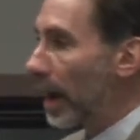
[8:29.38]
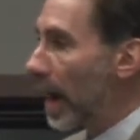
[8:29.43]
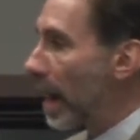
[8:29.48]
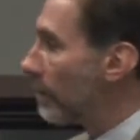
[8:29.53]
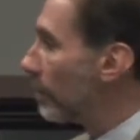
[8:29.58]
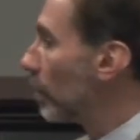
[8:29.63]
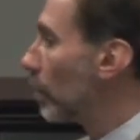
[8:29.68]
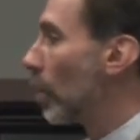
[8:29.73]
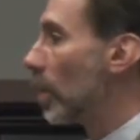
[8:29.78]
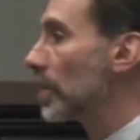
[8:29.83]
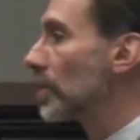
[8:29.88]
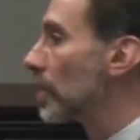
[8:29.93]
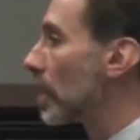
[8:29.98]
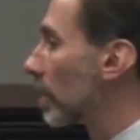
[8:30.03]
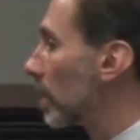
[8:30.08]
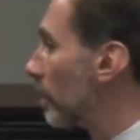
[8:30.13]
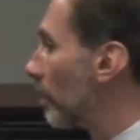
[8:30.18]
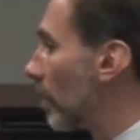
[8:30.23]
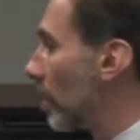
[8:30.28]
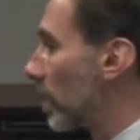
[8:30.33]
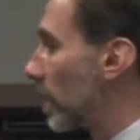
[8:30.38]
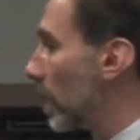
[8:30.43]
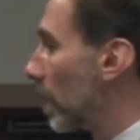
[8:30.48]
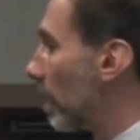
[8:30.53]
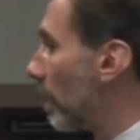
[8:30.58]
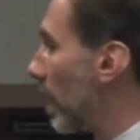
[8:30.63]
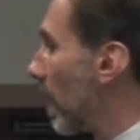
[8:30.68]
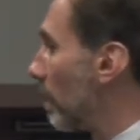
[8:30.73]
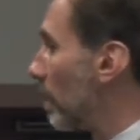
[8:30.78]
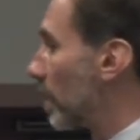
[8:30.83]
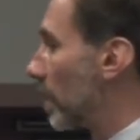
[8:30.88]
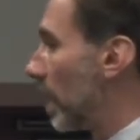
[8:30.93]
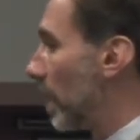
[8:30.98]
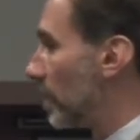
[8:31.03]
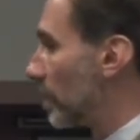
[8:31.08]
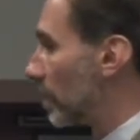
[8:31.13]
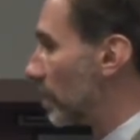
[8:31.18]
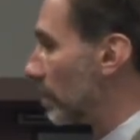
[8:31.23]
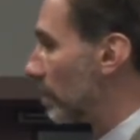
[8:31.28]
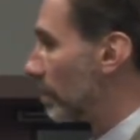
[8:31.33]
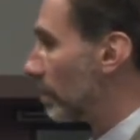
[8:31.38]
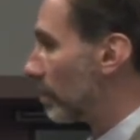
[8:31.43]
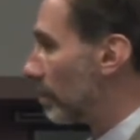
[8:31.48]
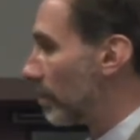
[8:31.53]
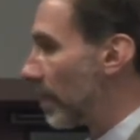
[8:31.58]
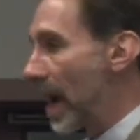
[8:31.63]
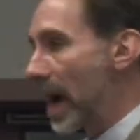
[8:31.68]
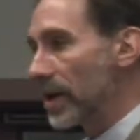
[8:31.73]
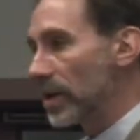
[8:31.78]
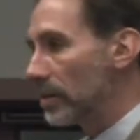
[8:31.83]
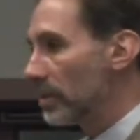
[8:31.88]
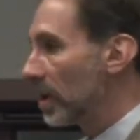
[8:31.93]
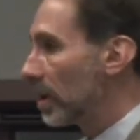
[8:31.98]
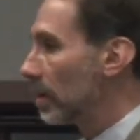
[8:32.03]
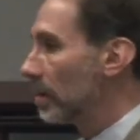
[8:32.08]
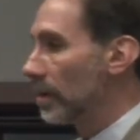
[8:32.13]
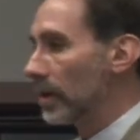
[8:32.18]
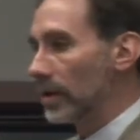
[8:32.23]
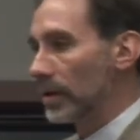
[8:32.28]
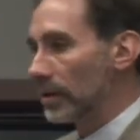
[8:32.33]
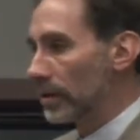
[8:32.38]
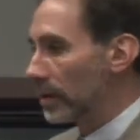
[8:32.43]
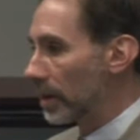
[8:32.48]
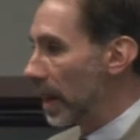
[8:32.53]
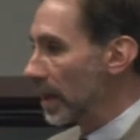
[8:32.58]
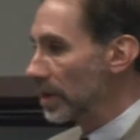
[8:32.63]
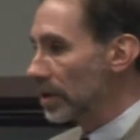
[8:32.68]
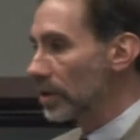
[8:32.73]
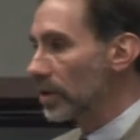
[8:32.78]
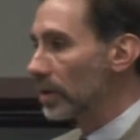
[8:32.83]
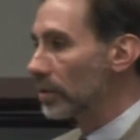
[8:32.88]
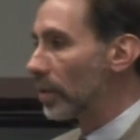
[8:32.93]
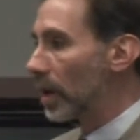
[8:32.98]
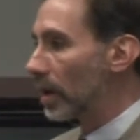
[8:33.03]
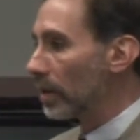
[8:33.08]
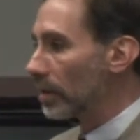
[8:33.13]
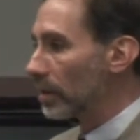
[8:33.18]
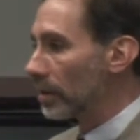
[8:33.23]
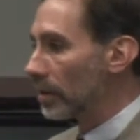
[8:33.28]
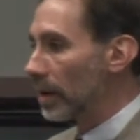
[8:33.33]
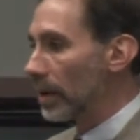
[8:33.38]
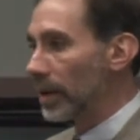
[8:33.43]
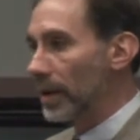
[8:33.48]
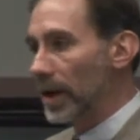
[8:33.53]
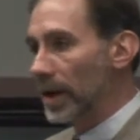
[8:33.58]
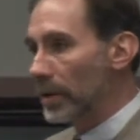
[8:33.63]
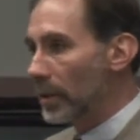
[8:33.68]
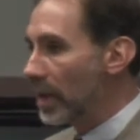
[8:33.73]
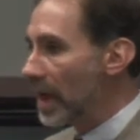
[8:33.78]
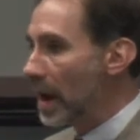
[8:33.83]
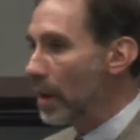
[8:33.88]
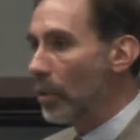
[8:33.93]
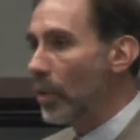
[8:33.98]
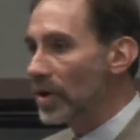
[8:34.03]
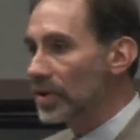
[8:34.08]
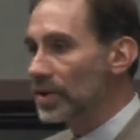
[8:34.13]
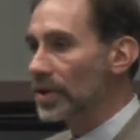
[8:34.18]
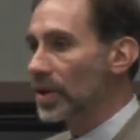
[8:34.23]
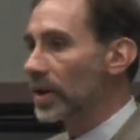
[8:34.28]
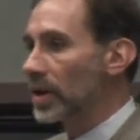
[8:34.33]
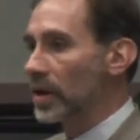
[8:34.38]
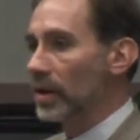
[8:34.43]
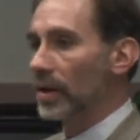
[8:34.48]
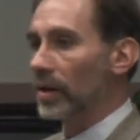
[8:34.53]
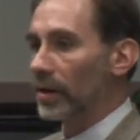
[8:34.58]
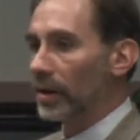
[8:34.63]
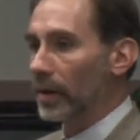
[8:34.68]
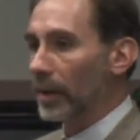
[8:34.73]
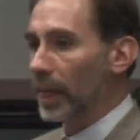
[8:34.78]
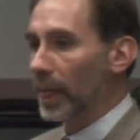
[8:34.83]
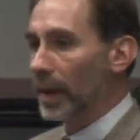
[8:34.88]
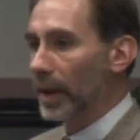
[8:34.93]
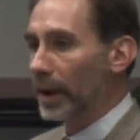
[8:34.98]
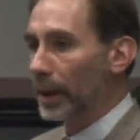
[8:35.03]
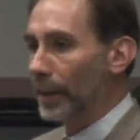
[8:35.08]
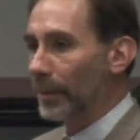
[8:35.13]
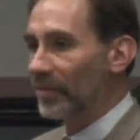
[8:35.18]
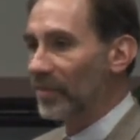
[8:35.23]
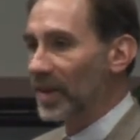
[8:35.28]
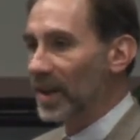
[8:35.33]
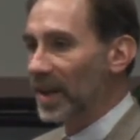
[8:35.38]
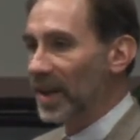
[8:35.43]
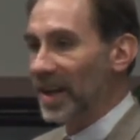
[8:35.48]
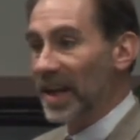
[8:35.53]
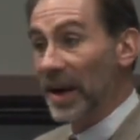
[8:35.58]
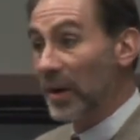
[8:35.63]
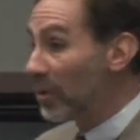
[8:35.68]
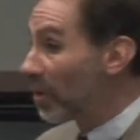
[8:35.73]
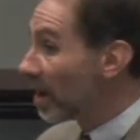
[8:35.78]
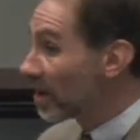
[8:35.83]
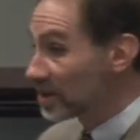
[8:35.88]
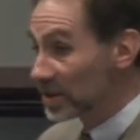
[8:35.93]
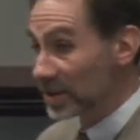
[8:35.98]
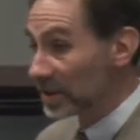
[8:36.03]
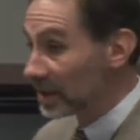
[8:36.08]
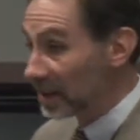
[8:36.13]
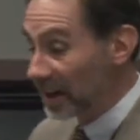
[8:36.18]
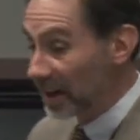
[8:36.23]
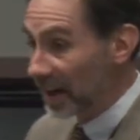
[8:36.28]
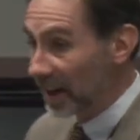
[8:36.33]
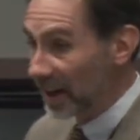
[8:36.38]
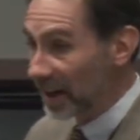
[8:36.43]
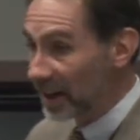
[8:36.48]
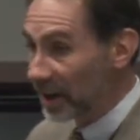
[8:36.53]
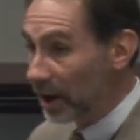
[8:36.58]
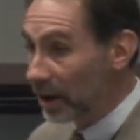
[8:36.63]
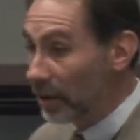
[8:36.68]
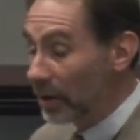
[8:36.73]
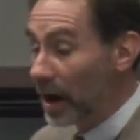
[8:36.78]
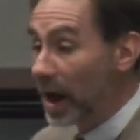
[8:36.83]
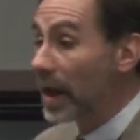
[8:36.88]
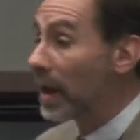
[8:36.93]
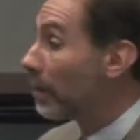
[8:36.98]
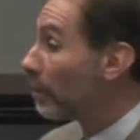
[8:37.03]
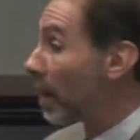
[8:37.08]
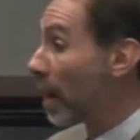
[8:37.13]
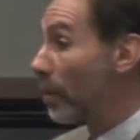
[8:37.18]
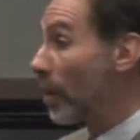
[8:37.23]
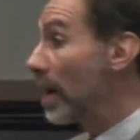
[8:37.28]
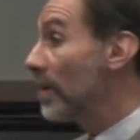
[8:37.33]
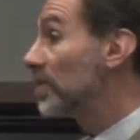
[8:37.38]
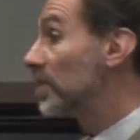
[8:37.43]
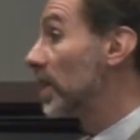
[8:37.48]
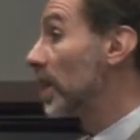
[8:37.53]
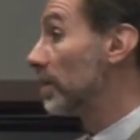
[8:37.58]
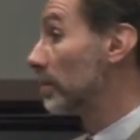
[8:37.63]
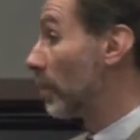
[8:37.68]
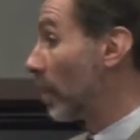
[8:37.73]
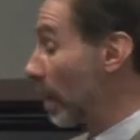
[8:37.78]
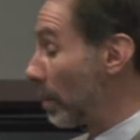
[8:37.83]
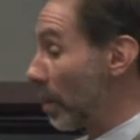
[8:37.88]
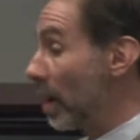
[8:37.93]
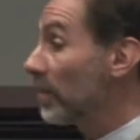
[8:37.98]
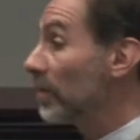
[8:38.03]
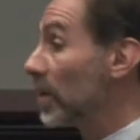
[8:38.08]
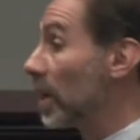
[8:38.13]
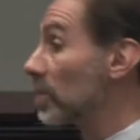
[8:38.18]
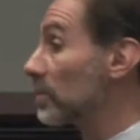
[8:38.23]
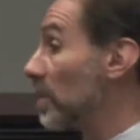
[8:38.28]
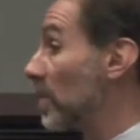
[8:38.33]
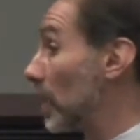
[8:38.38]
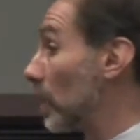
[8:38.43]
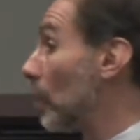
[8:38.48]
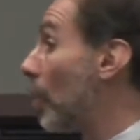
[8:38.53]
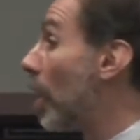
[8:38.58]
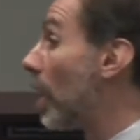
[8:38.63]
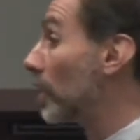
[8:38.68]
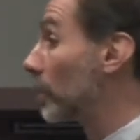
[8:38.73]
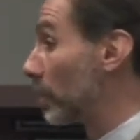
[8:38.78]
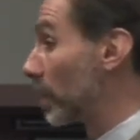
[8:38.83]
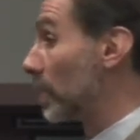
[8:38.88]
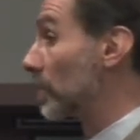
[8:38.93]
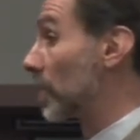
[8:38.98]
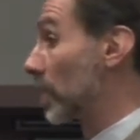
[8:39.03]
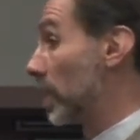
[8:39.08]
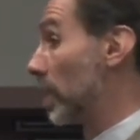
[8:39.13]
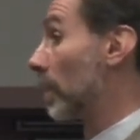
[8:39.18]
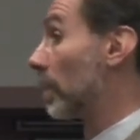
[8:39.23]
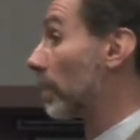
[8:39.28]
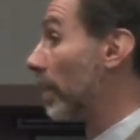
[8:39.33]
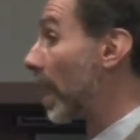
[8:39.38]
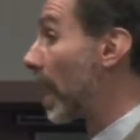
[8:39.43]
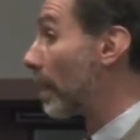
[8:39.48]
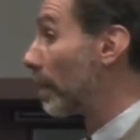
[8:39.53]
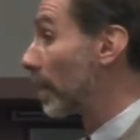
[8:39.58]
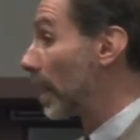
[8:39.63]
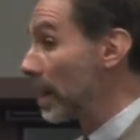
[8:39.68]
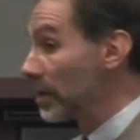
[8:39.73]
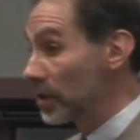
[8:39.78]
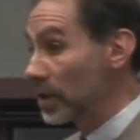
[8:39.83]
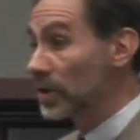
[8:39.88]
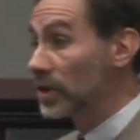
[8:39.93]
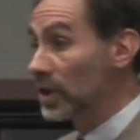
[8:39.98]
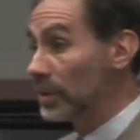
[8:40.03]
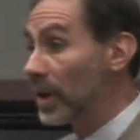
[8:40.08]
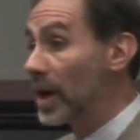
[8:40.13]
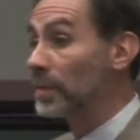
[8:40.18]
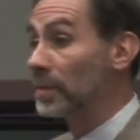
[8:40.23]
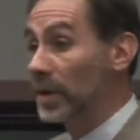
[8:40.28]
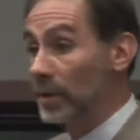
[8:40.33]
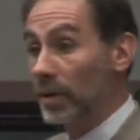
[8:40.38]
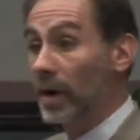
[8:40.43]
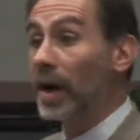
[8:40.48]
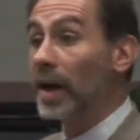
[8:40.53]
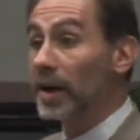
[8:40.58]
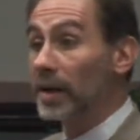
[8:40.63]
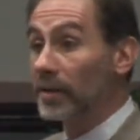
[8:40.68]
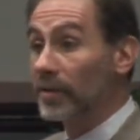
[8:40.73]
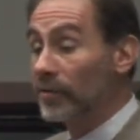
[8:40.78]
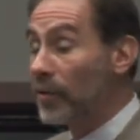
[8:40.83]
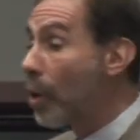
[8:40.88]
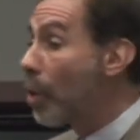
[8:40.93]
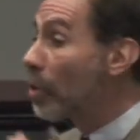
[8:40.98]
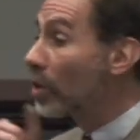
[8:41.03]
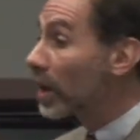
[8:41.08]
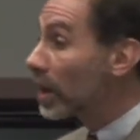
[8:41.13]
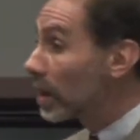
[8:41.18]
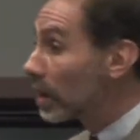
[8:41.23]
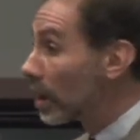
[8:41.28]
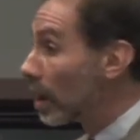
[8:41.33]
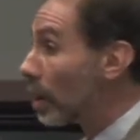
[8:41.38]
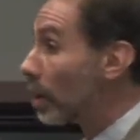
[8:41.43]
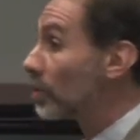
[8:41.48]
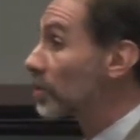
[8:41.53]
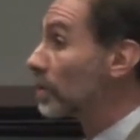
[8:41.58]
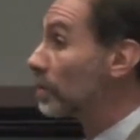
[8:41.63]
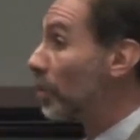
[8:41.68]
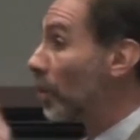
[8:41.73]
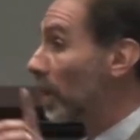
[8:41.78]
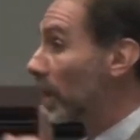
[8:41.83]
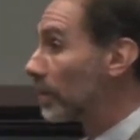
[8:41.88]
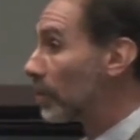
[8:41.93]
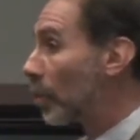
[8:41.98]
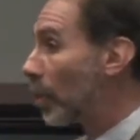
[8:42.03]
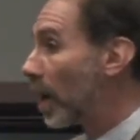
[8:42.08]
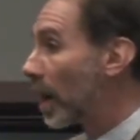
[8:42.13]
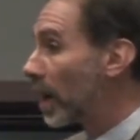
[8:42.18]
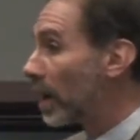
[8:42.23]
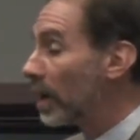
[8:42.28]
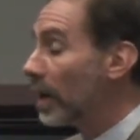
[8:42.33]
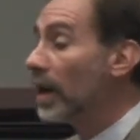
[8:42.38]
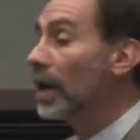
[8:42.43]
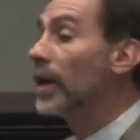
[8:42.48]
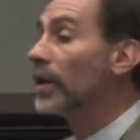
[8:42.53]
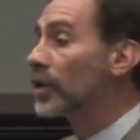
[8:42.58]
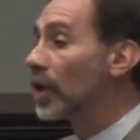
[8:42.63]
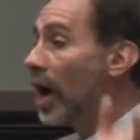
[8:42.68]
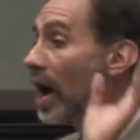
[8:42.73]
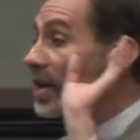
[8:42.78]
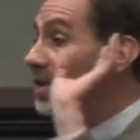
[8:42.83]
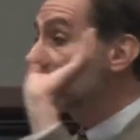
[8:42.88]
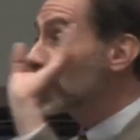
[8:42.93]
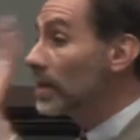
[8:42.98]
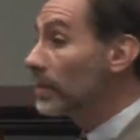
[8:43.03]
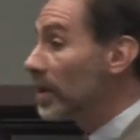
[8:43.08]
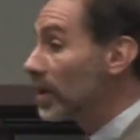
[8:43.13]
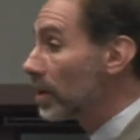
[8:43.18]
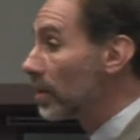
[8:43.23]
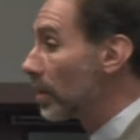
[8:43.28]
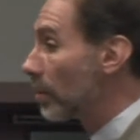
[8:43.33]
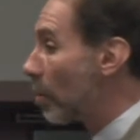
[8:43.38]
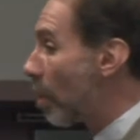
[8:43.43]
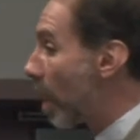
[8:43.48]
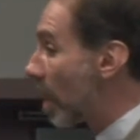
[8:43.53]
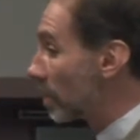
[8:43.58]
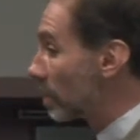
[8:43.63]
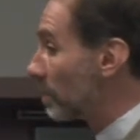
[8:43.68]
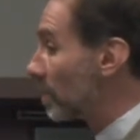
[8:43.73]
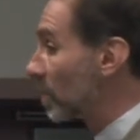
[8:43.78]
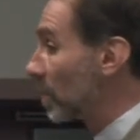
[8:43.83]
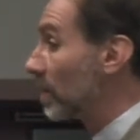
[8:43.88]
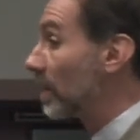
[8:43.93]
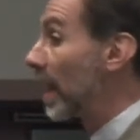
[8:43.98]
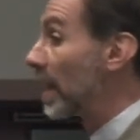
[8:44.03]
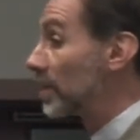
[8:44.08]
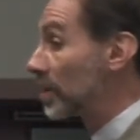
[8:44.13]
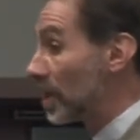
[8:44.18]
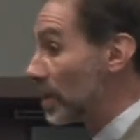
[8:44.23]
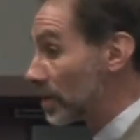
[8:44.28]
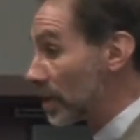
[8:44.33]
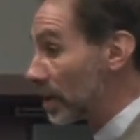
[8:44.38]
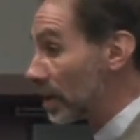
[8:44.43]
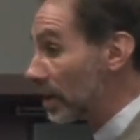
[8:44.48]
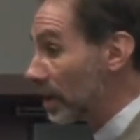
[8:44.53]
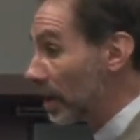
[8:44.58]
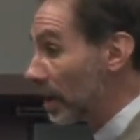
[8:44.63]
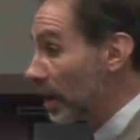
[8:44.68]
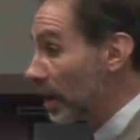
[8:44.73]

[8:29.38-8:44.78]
Everyone's looking for the killer application. Vacuuming, that's a good one. That wasn't the killer. It wasn't. You know, my wife tells me that laundry is the killer app, and I think she might be right. Folding clothes and putting them away. Tossing them into the washing machine, that's easy.